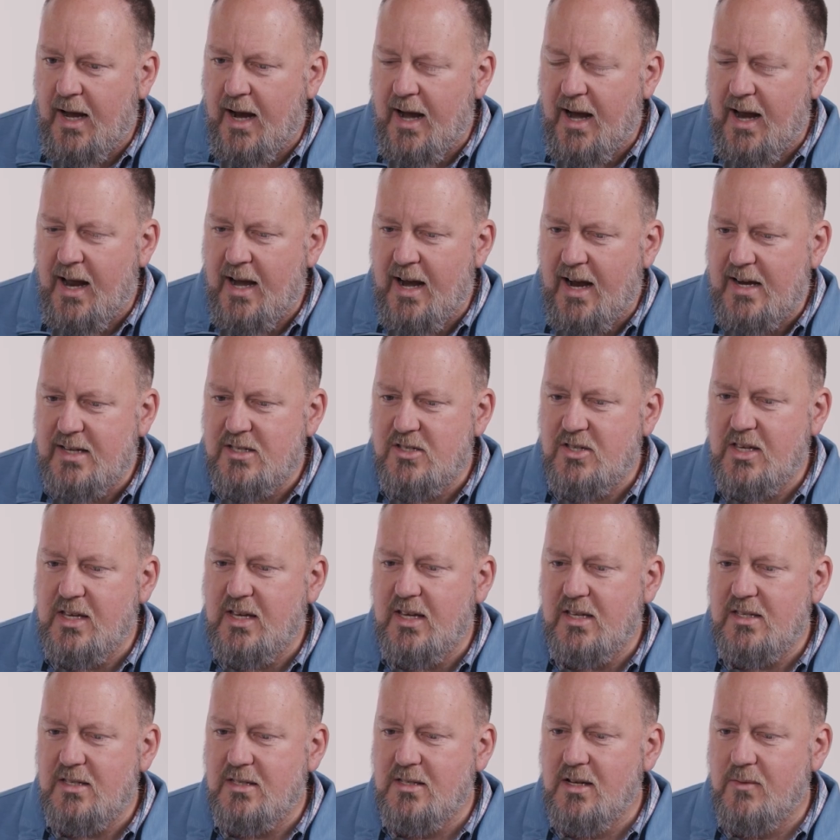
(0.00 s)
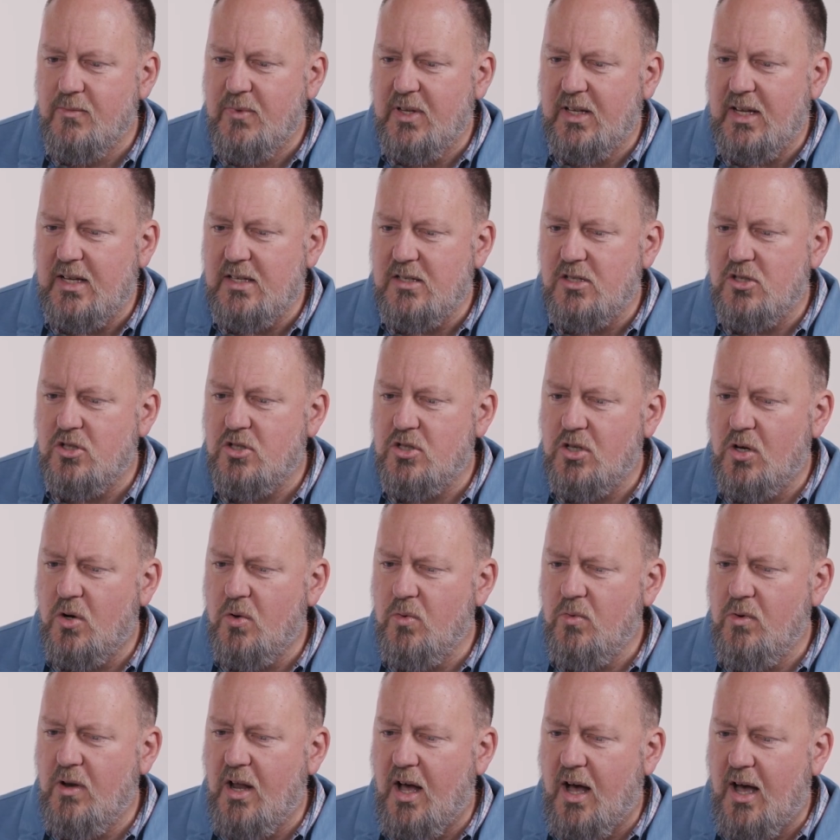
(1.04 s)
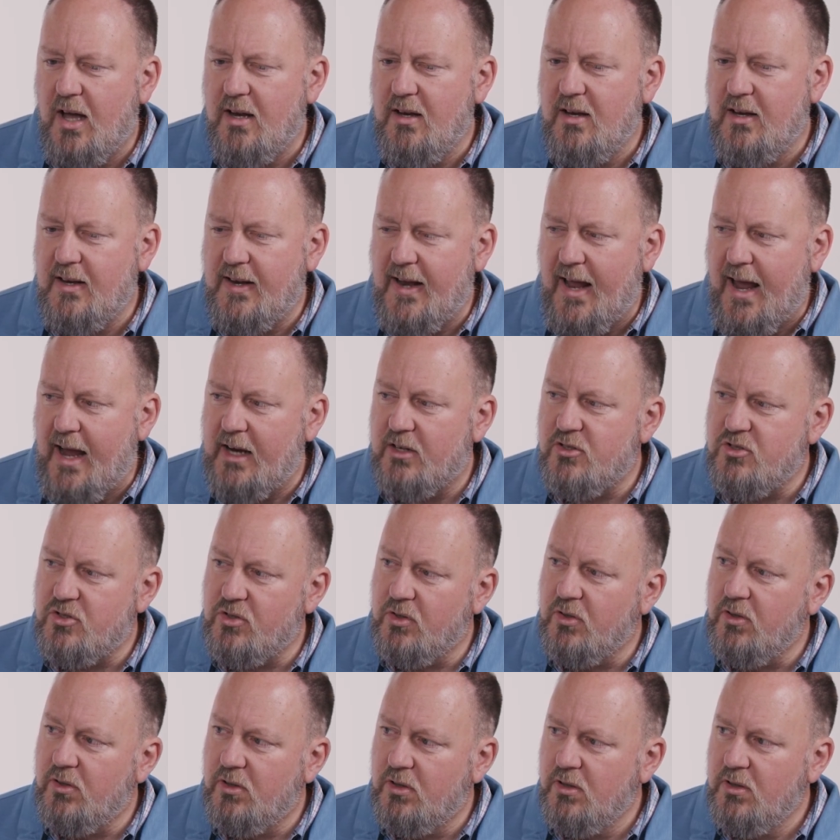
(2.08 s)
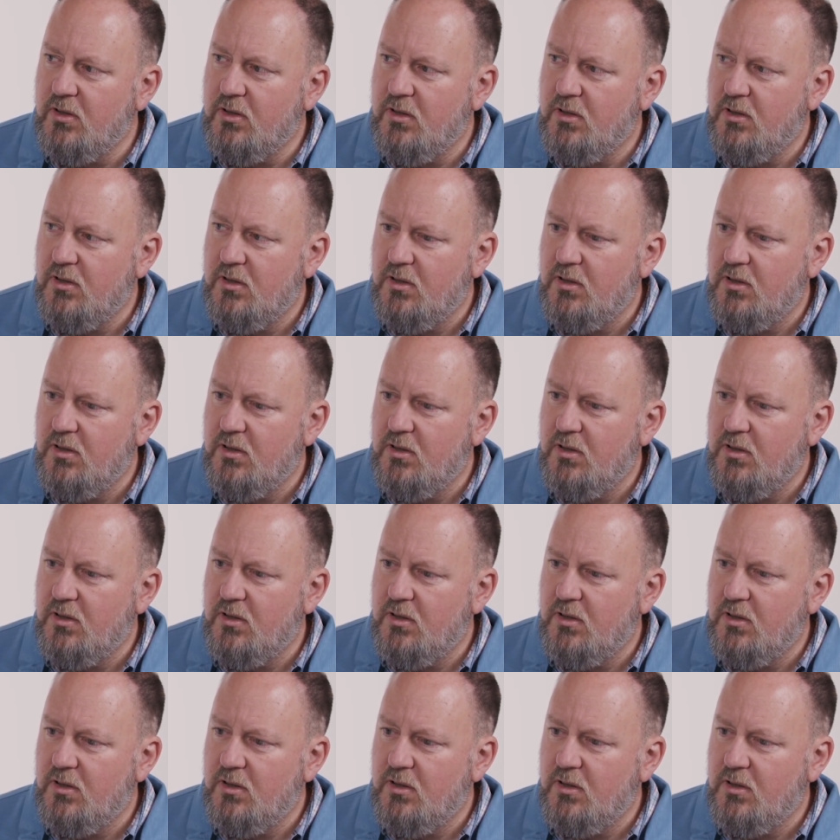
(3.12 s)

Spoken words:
I think it's something that's so not natural,